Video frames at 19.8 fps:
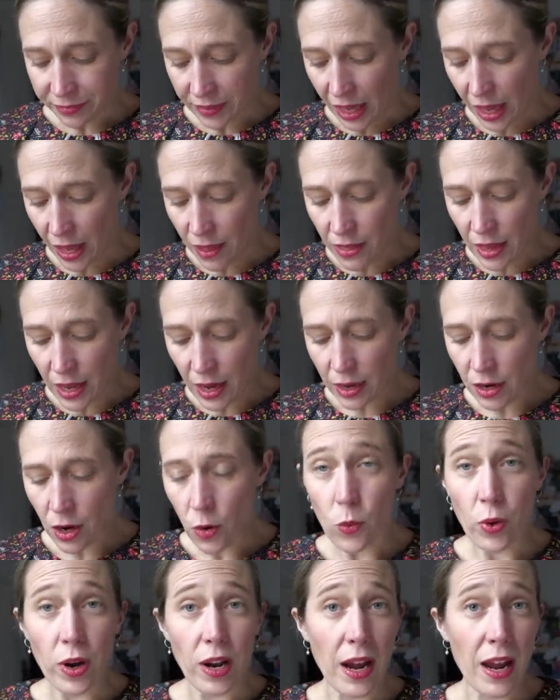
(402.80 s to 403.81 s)
And
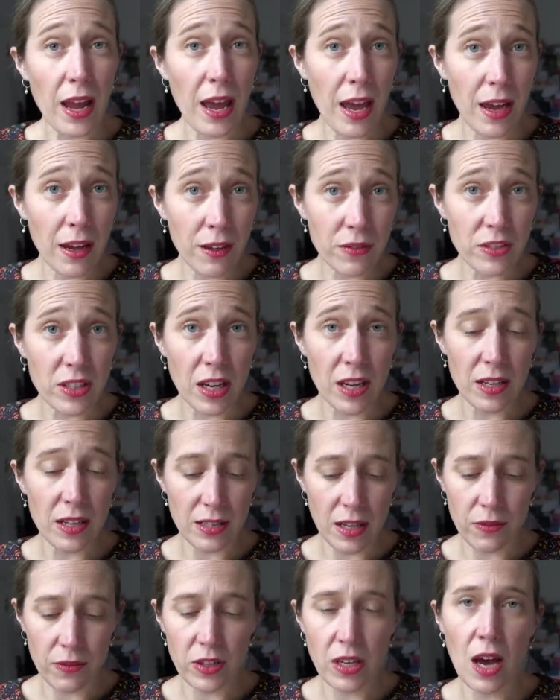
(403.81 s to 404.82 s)
then what I have done
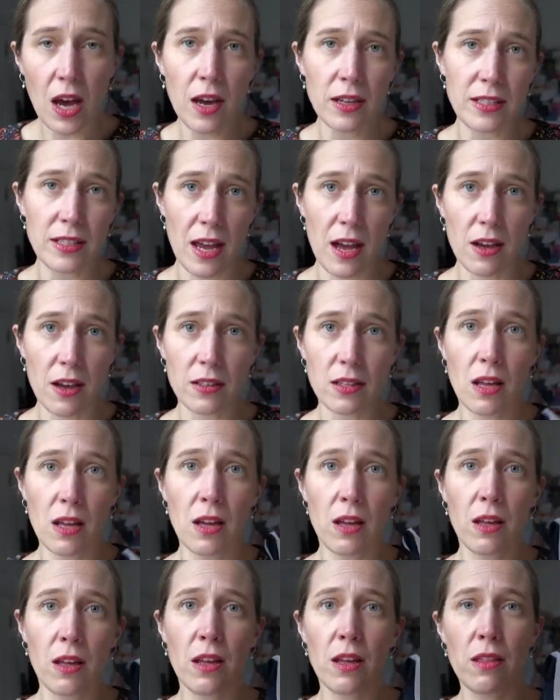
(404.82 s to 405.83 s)
is I've cut out
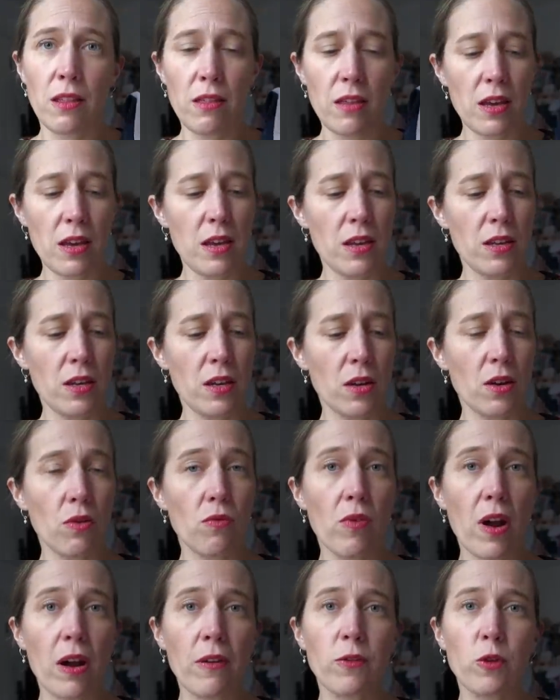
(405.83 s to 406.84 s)
the
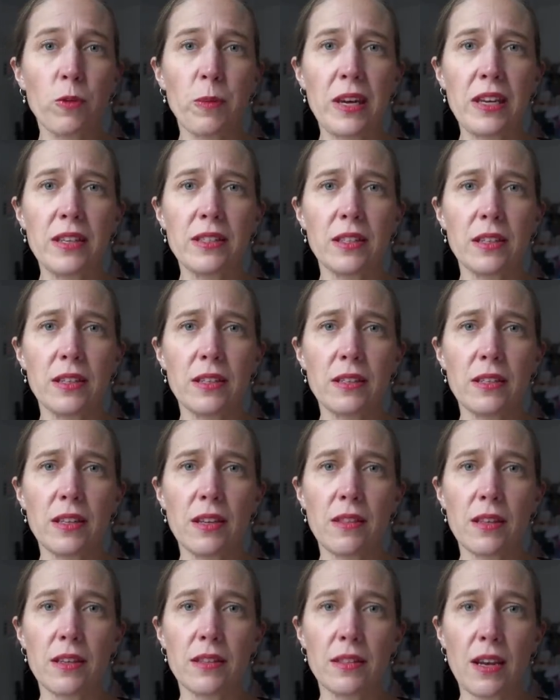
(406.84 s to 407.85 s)
ruffle pieces
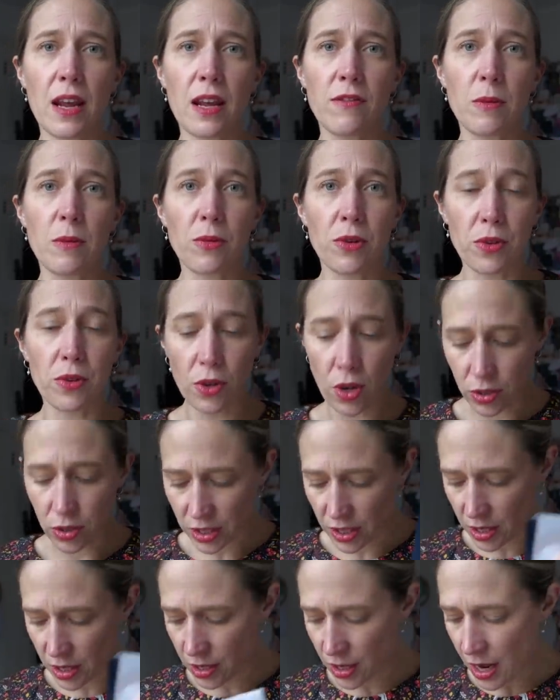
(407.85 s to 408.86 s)
in this navy blue
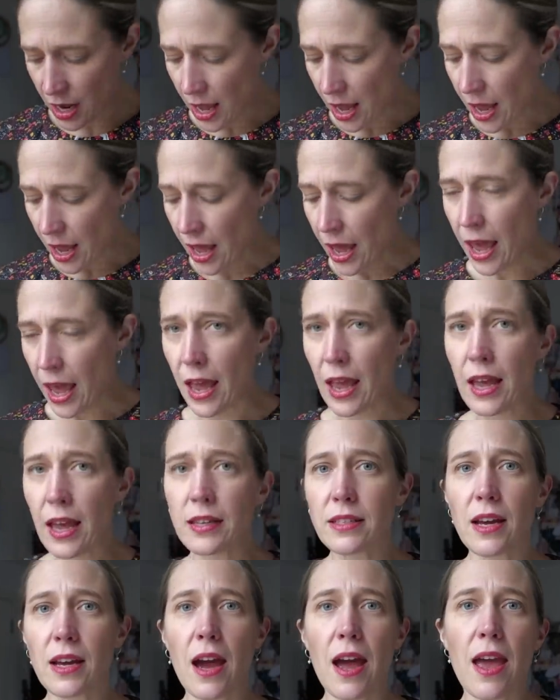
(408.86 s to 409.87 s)
cotton,
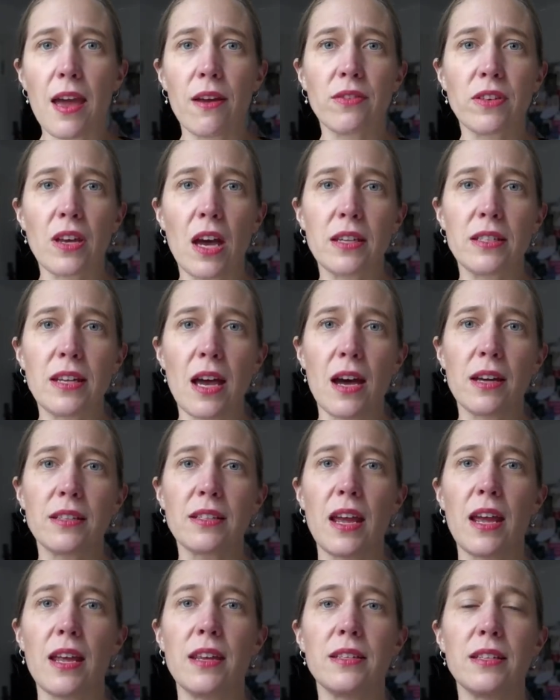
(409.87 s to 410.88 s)
and I have cut
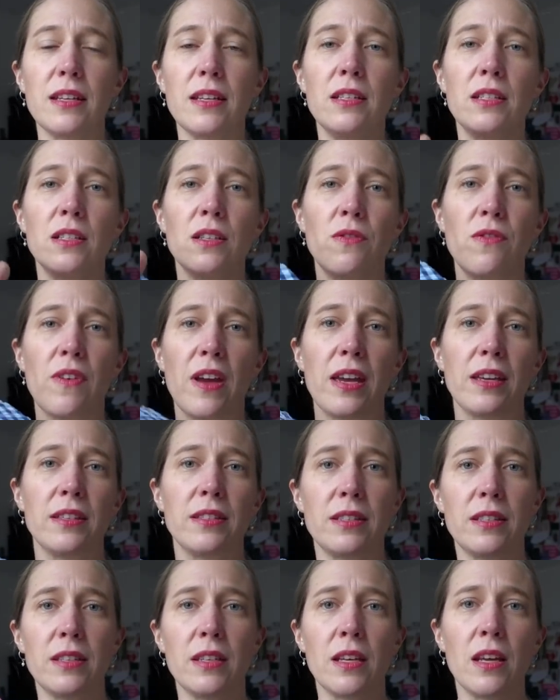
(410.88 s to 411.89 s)
out and
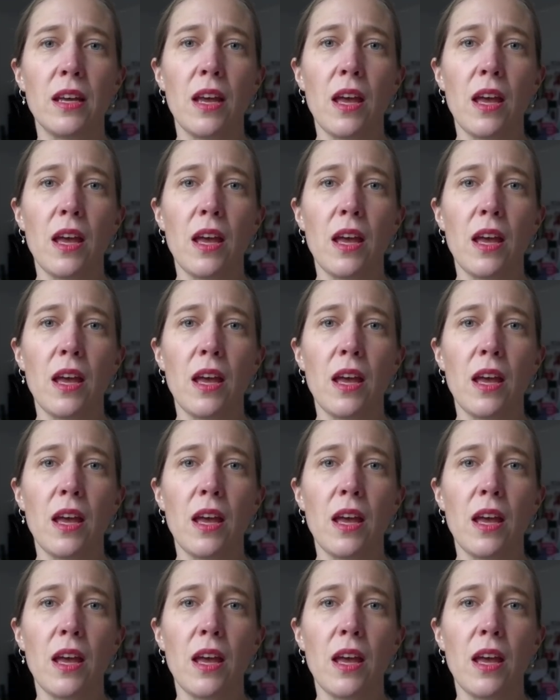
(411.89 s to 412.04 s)
interfaced